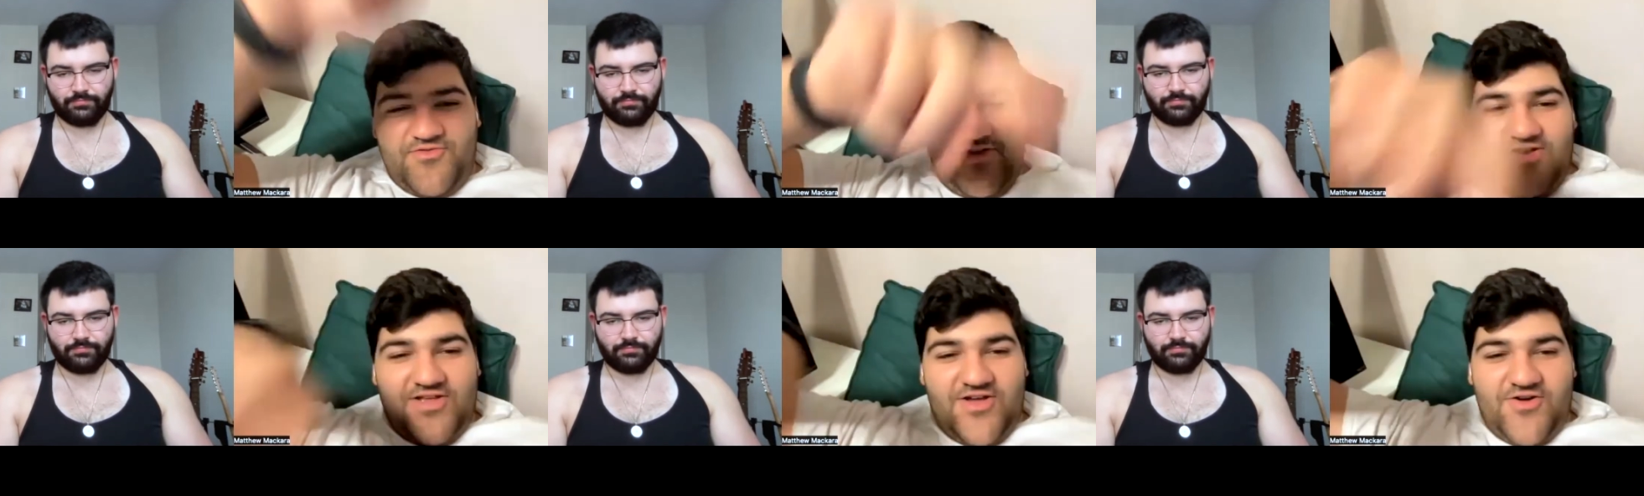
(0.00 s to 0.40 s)

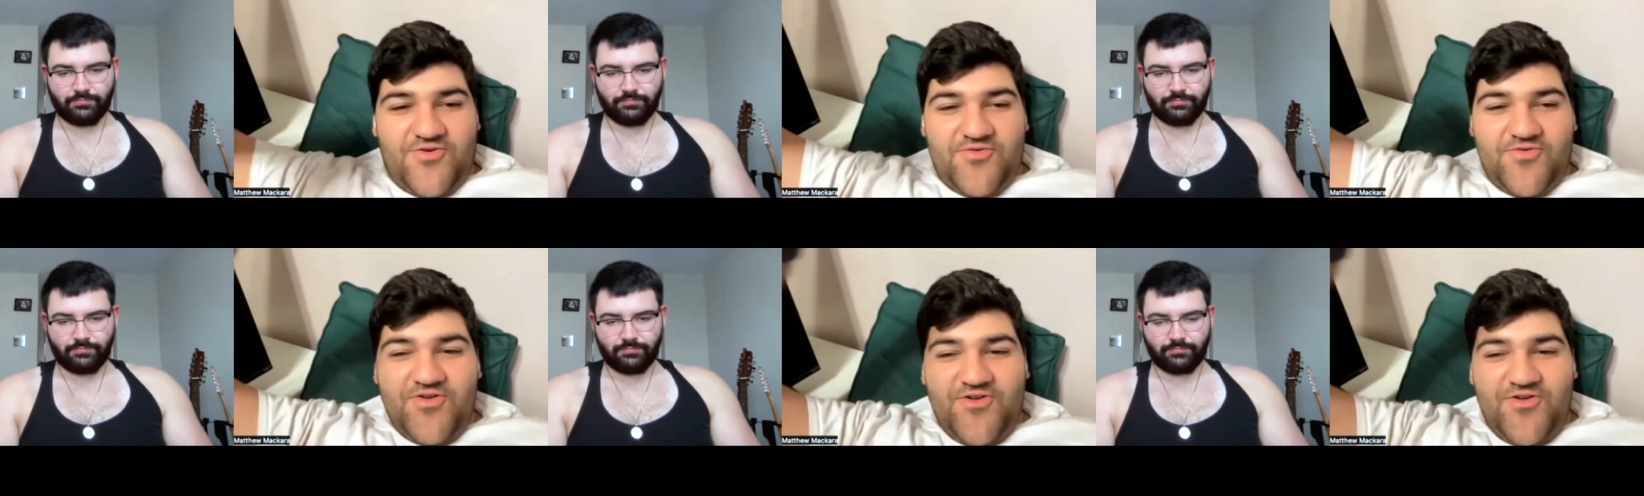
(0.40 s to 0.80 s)
Speaker 1: you
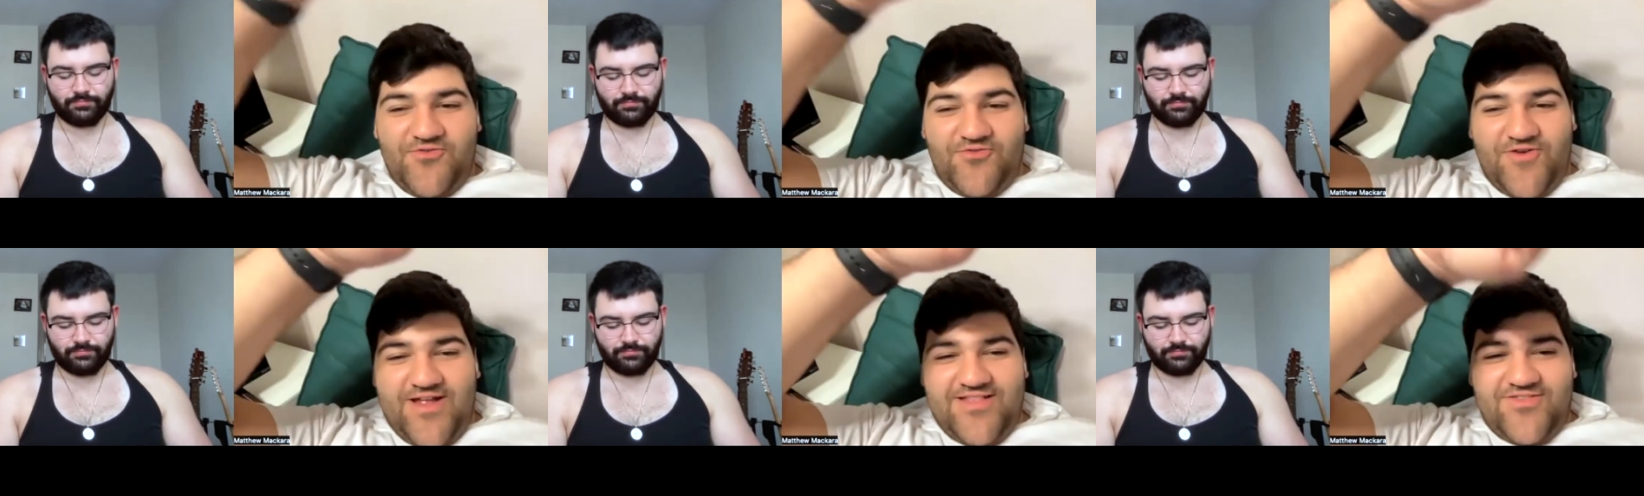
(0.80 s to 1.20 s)
know,
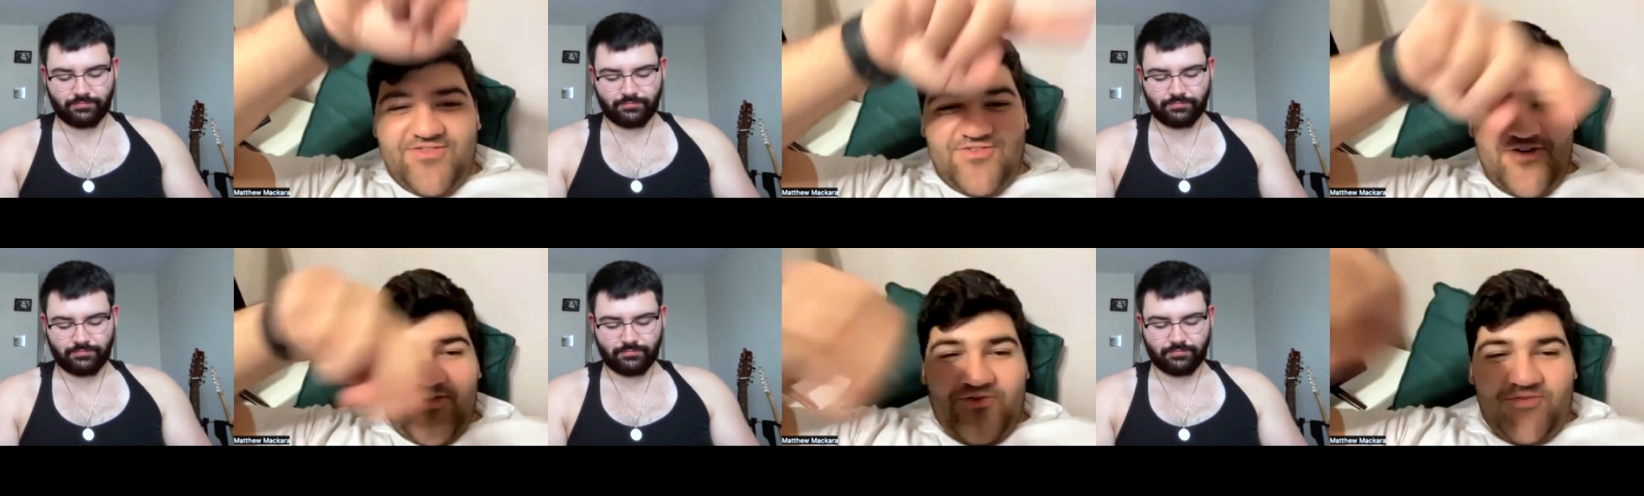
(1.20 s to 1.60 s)

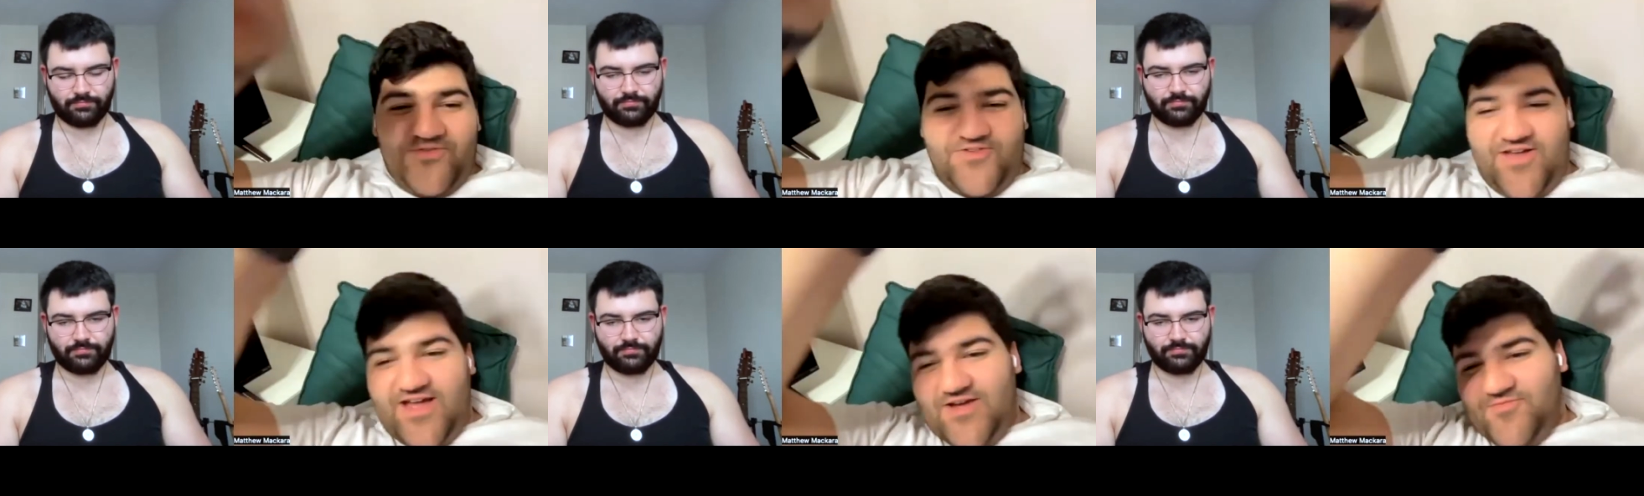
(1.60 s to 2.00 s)
red
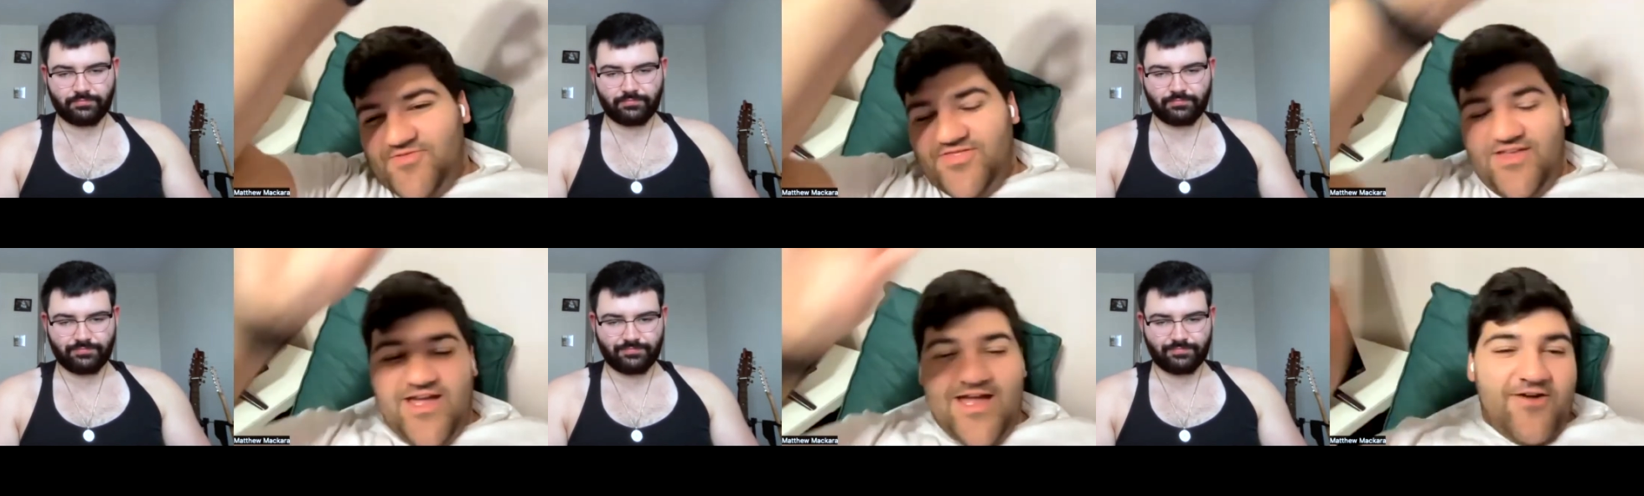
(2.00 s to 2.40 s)
circle sign
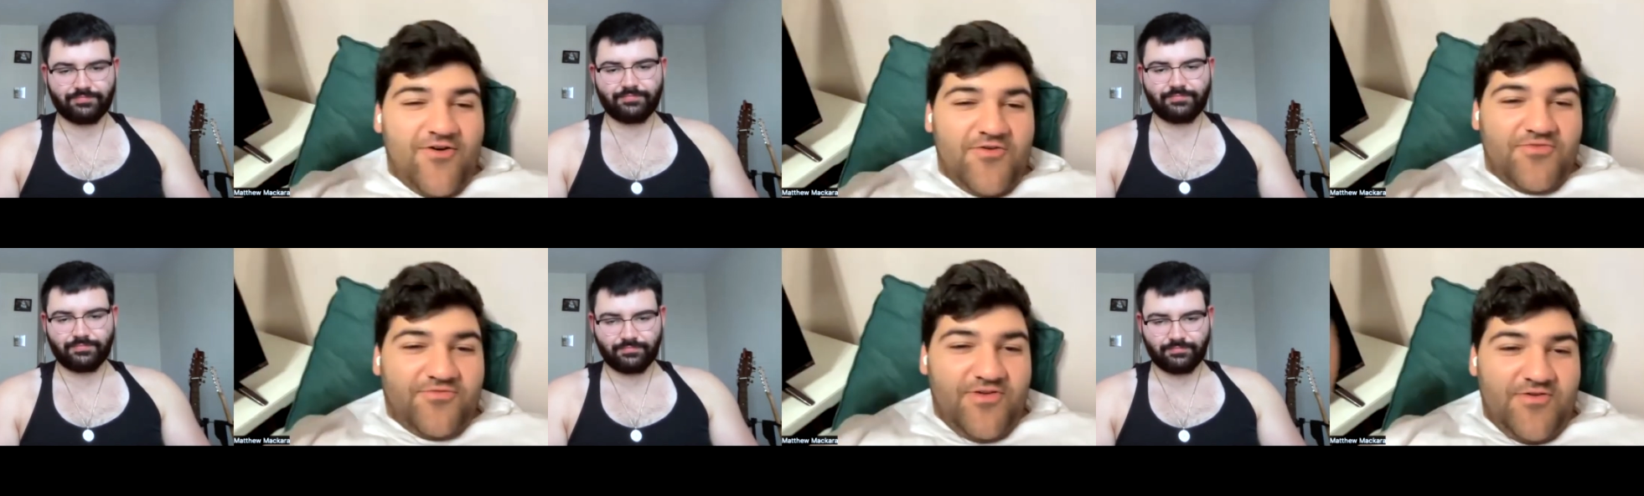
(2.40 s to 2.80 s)
with the
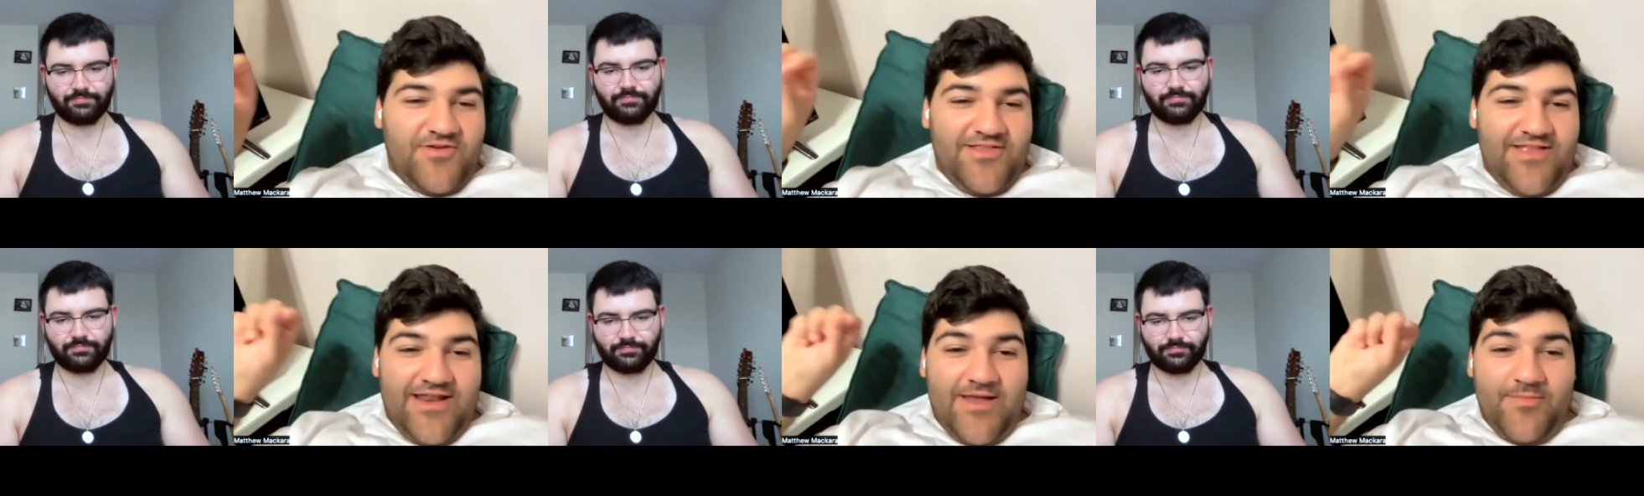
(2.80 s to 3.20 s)
arrow through it,